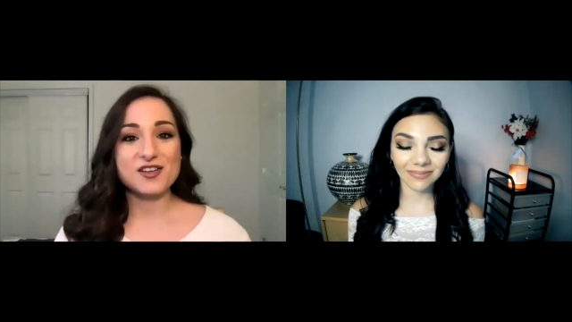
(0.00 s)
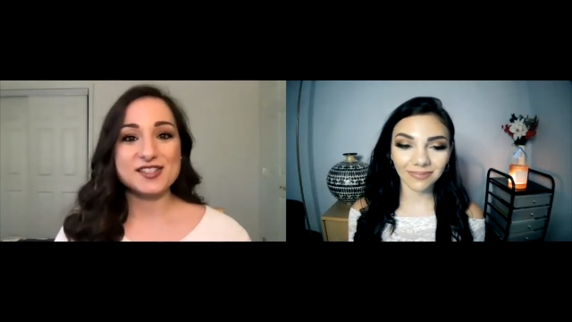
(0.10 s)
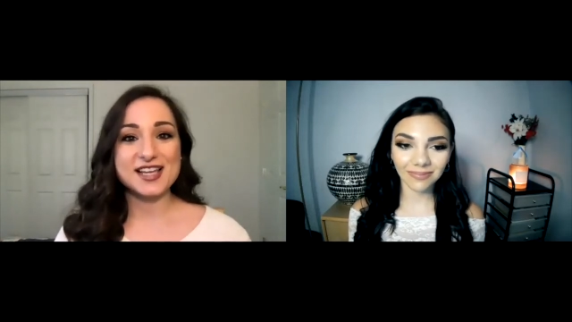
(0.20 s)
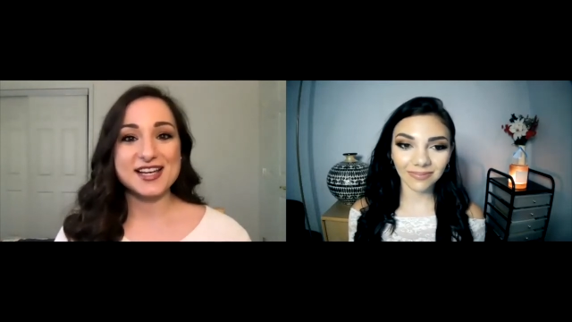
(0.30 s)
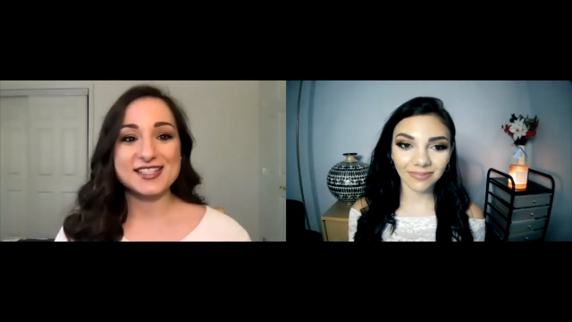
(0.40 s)

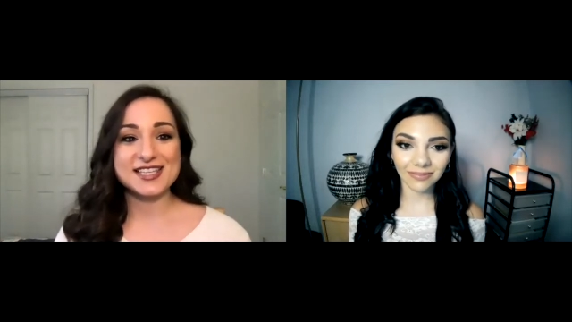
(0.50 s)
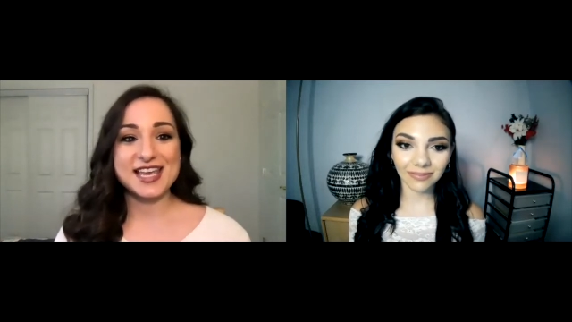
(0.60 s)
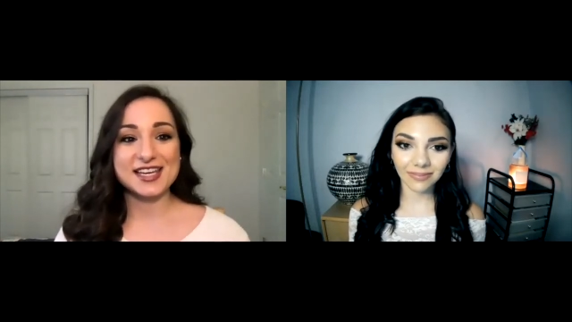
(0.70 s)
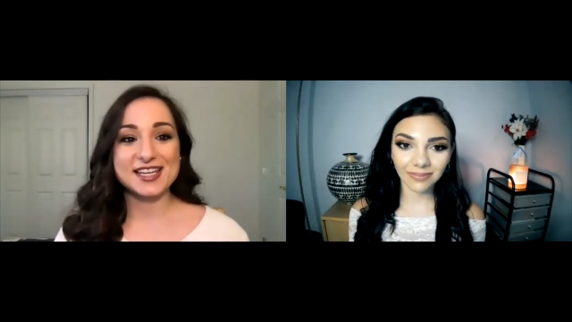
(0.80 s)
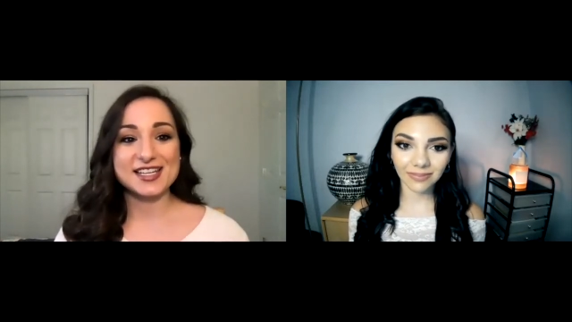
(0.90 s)
Speaker 1: Science
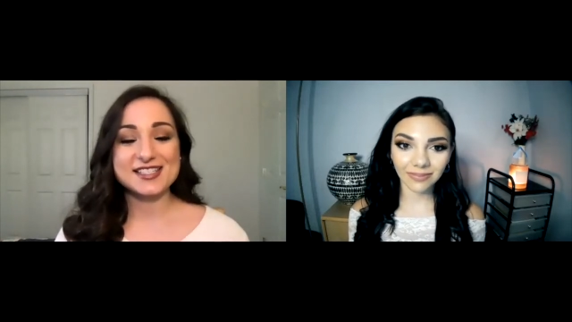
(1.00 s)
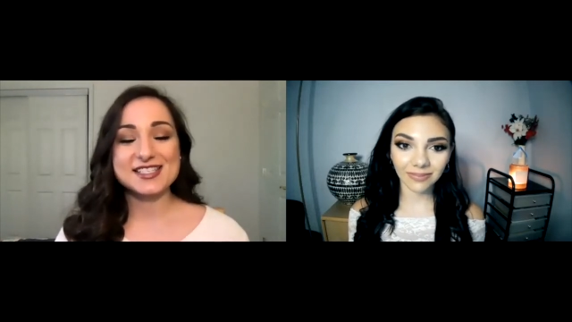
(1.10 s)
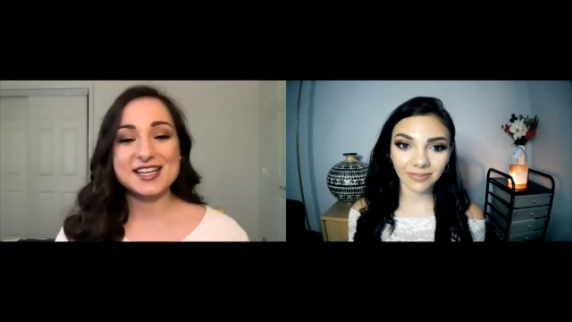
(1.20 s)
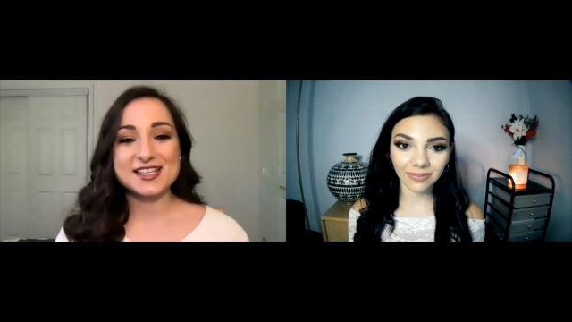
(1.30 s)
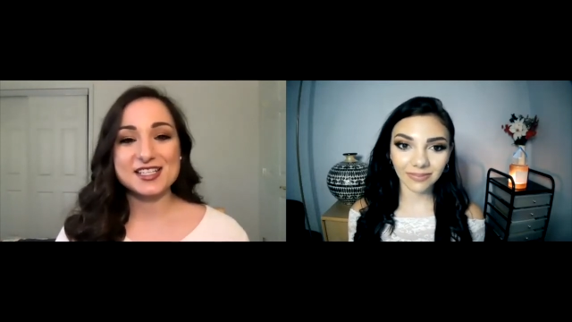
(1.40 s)
candidate
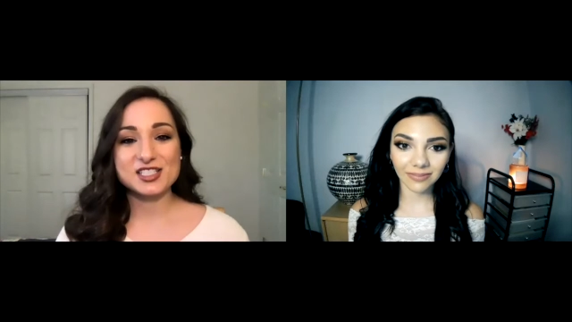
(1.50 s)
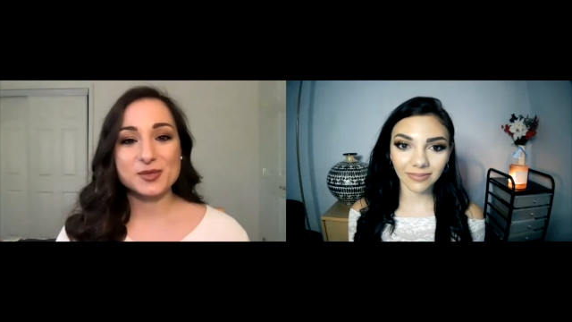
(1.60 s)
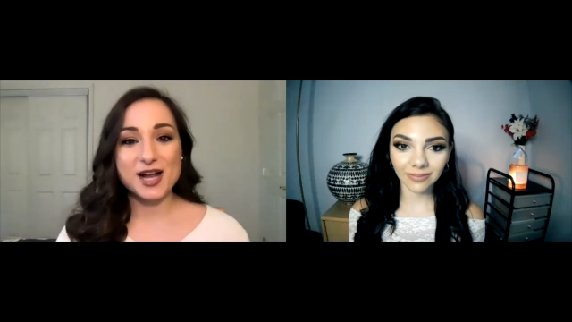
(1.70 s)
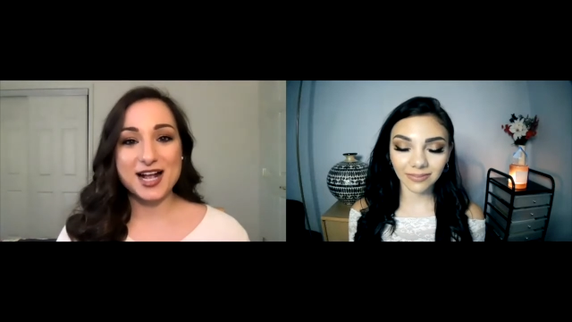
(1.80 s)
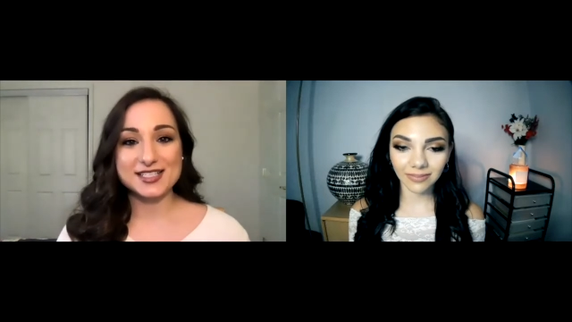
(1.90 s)
studying to
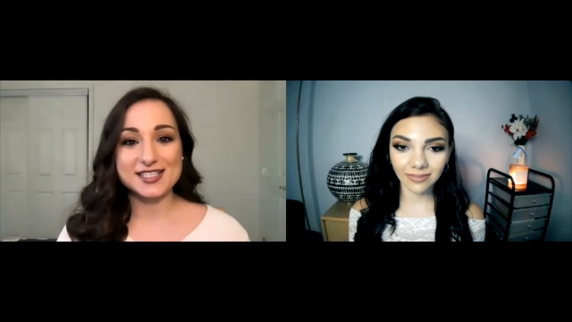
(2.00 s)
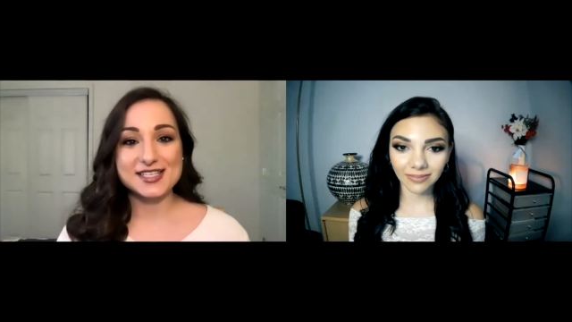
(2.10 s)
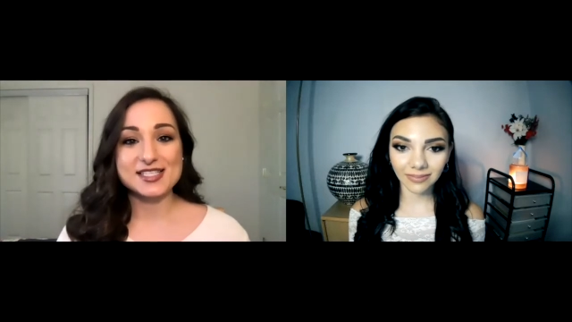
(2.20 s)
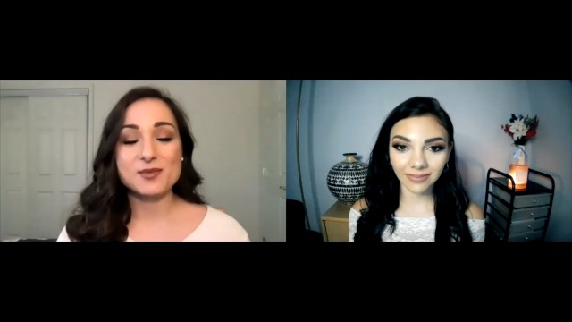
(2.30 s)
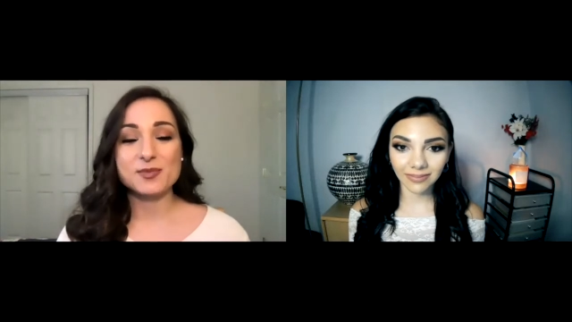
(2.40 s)
practice
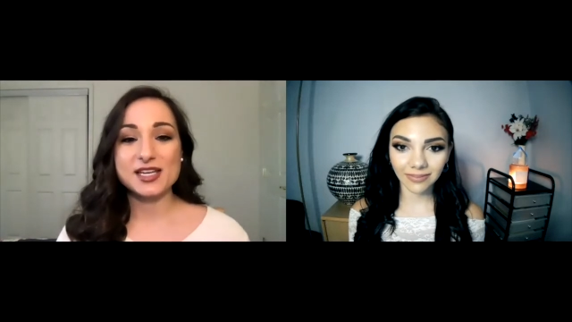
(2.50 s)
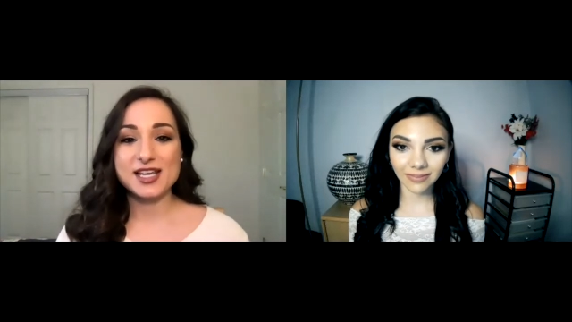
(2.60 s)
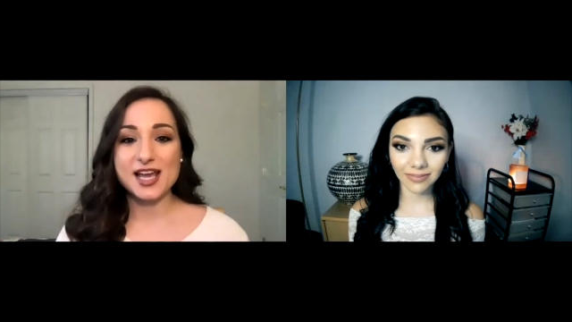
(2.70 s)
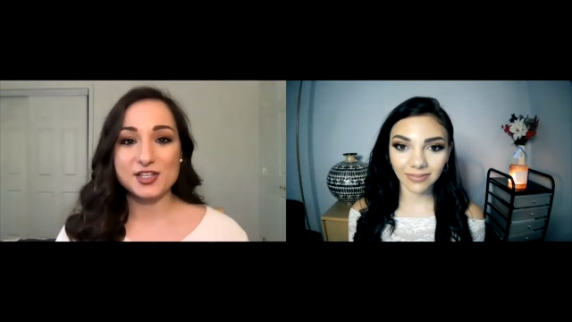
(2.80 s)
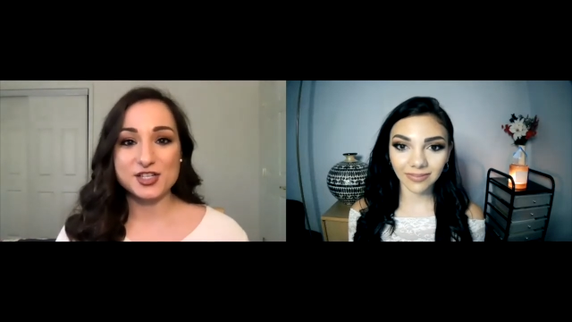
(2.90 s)
as a
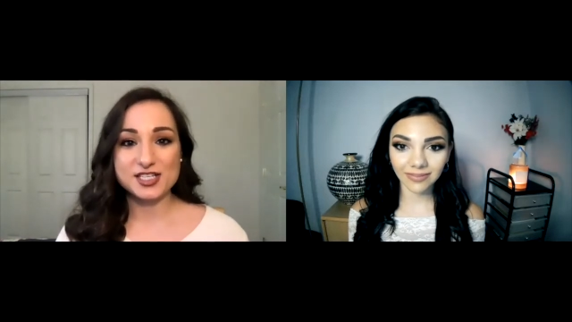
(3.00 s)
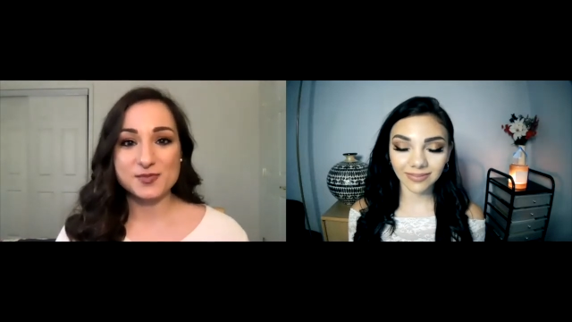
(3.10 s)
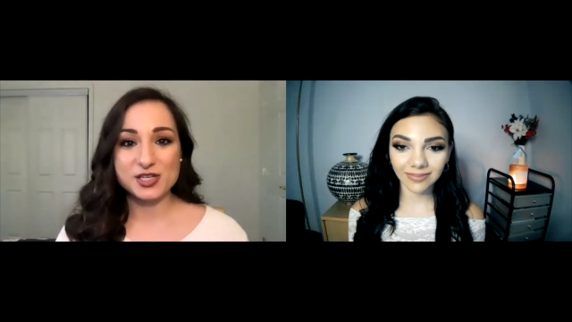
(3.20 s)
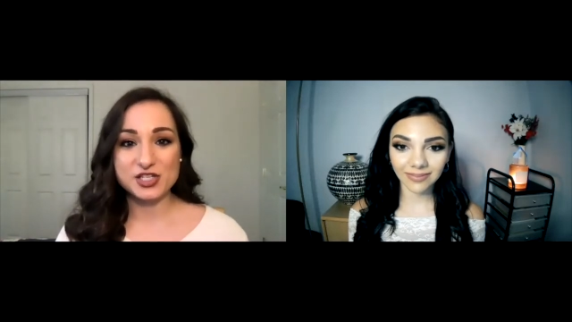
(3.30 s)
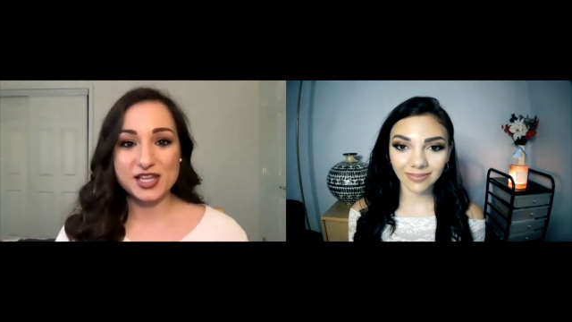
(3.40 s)
pediatric
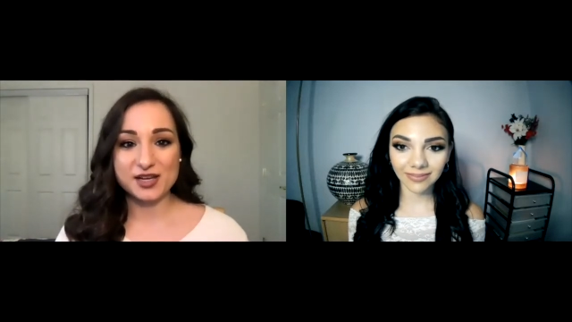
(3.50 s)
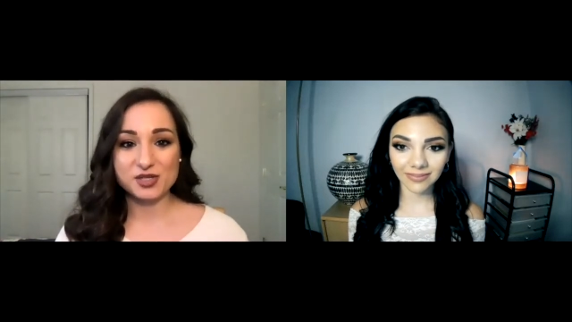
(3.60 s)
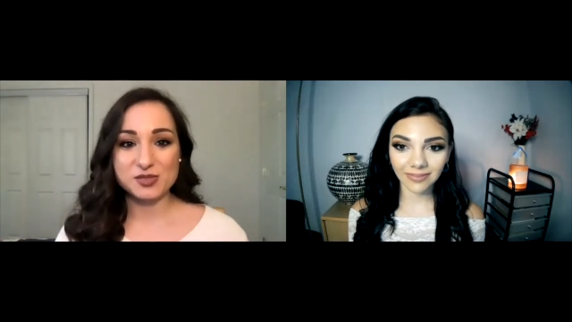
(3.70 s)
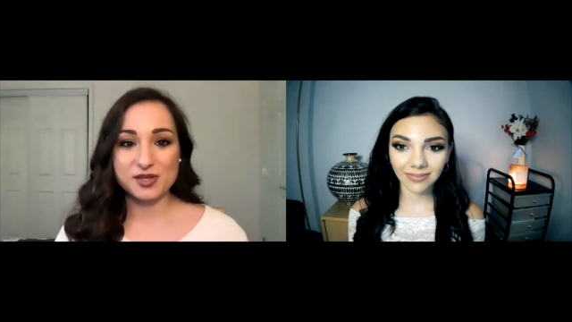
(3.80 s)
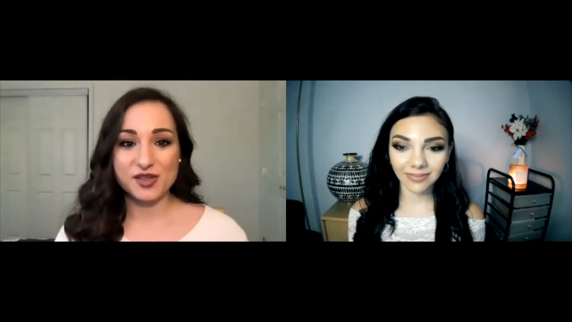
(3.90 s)
speech language
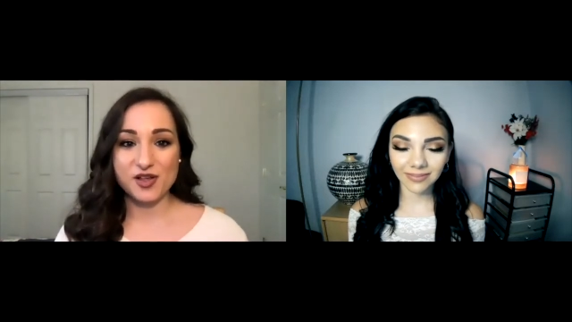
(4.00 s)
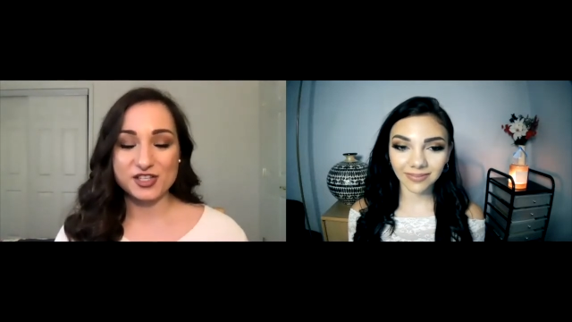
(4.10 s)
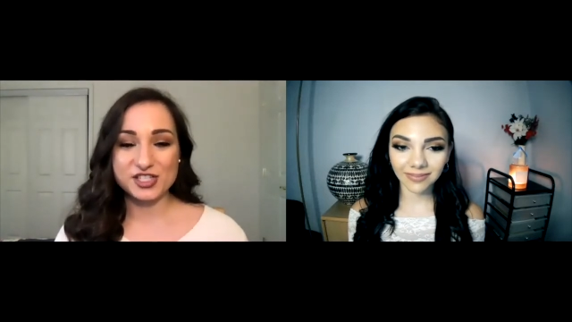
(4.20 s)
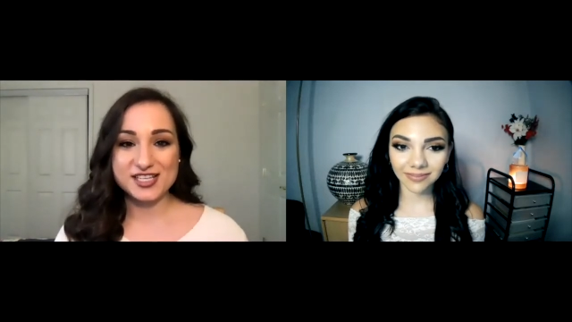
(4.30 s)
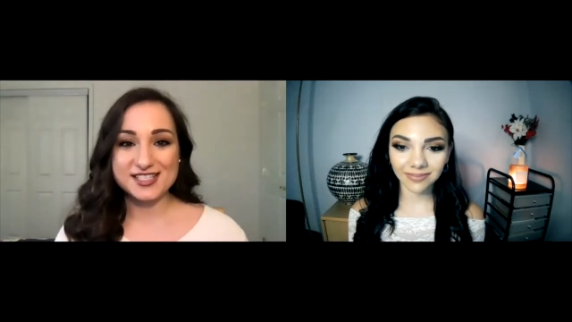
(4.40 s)

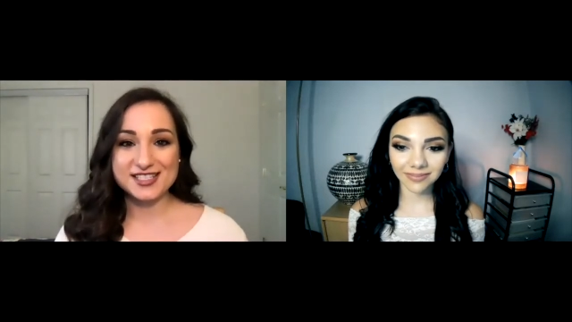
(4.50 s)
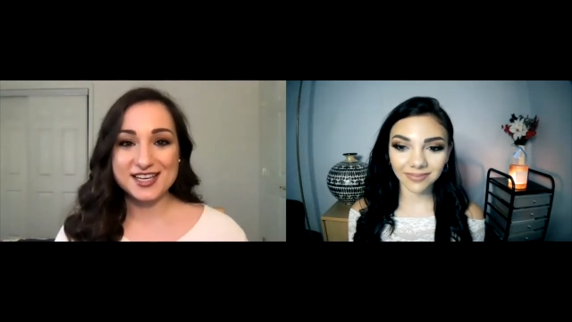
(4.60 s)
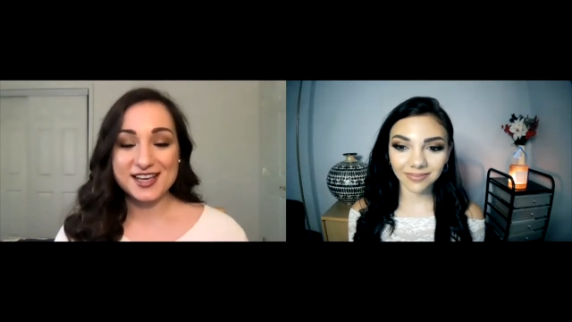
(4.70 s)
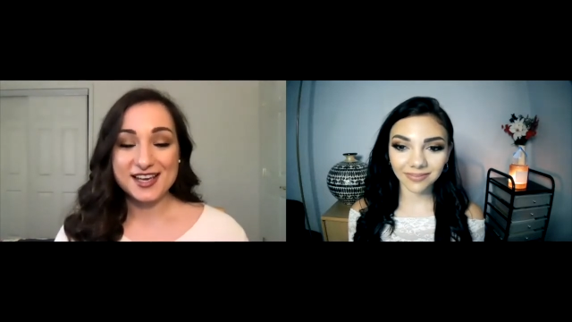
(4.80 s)
pathologist. I